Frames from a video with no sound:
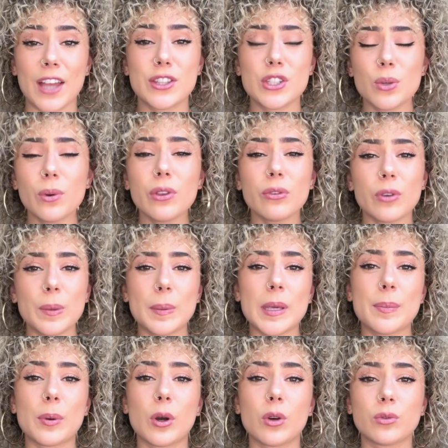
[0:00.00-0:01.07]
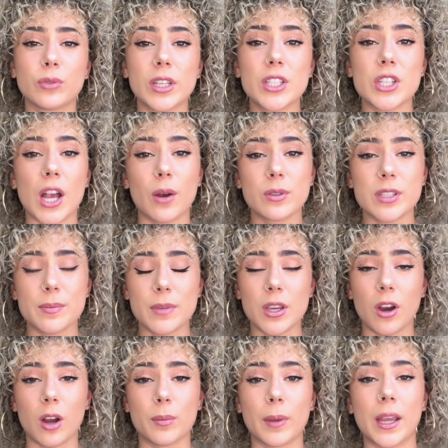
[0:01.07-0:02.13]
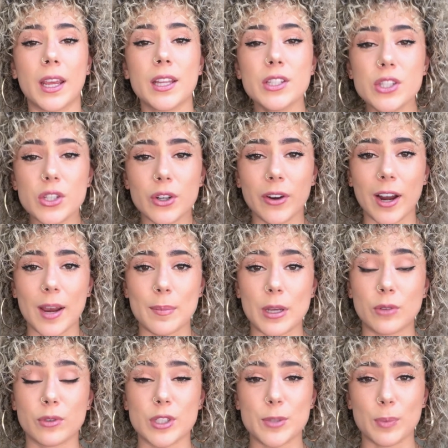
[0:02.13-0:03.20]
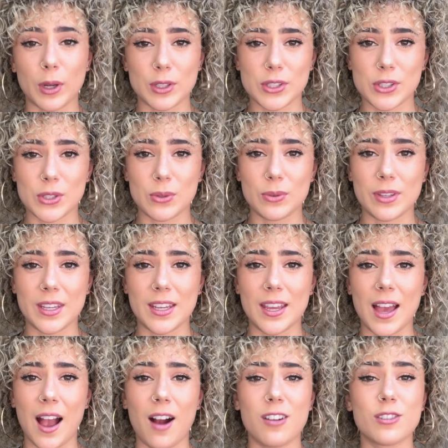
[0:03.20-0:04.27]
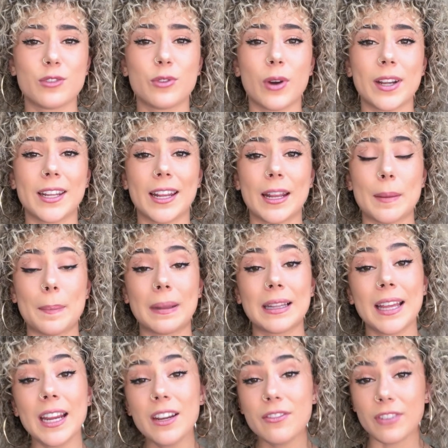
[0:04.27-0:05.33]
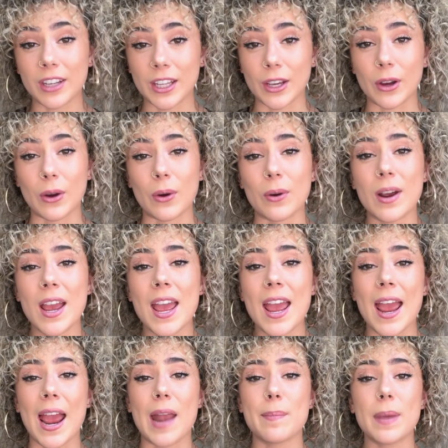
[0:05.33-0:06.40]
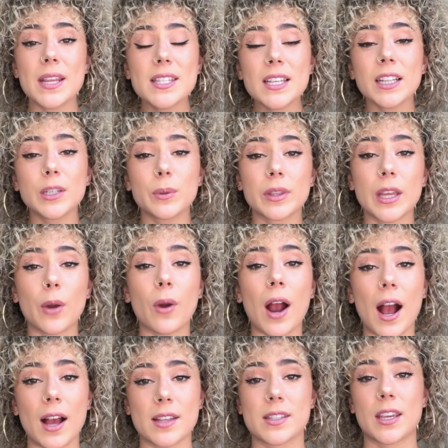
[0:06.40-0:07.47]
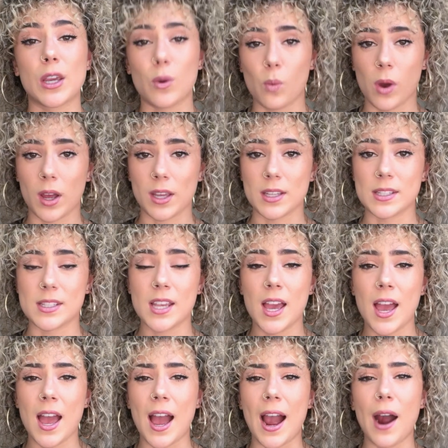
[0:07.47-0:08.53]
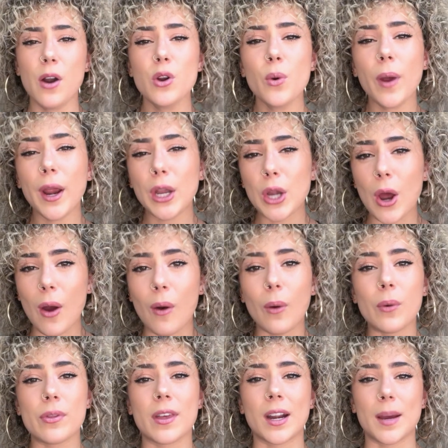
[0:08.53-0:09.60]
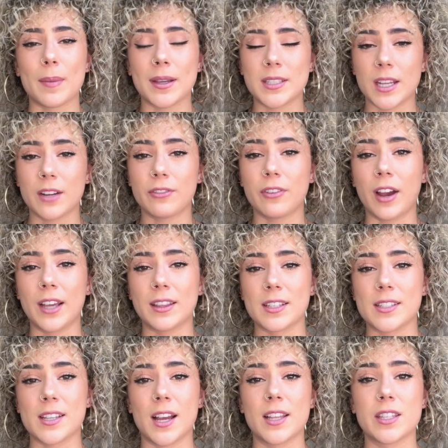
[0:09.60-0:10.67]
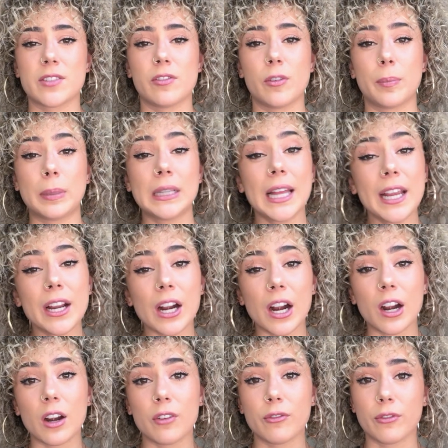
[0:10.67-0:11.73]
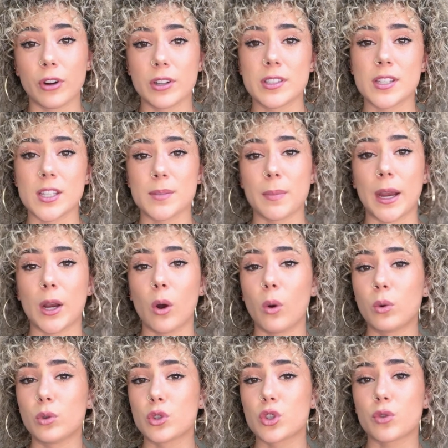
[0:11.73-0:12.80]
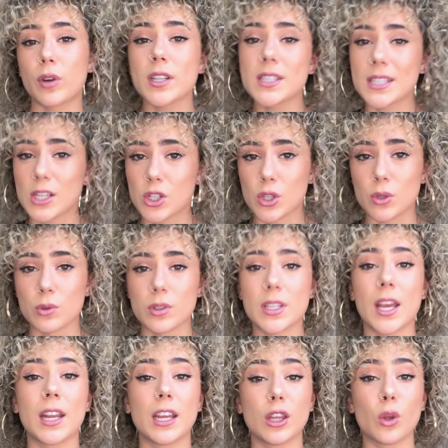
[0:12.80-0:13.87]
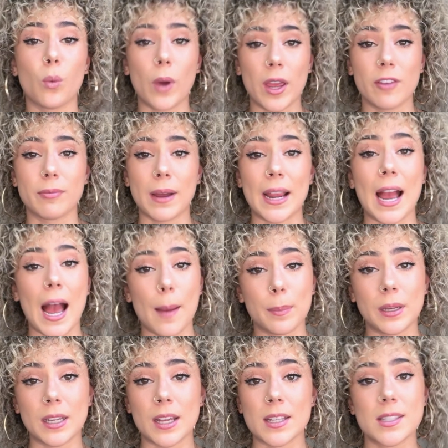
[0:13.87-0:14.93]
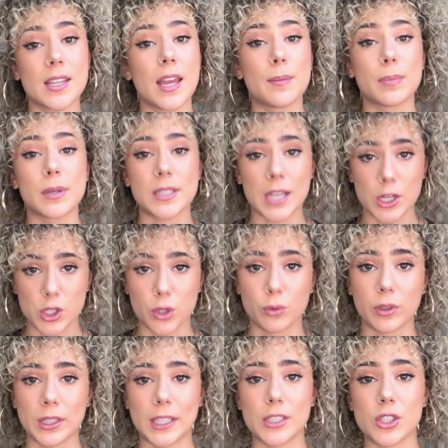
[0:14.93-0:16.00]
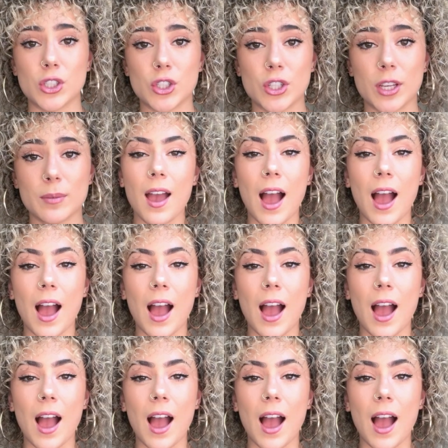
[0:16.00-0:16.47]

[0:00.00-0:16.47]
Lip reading: I had 2 or 3 people reach out to me on my Instagram in response to the how to avoid getting played video, and basically what they were asking was, how do I know that I'm identifying the signs of a player versus my own trust issues getting in the way of my happiness and potential relationship?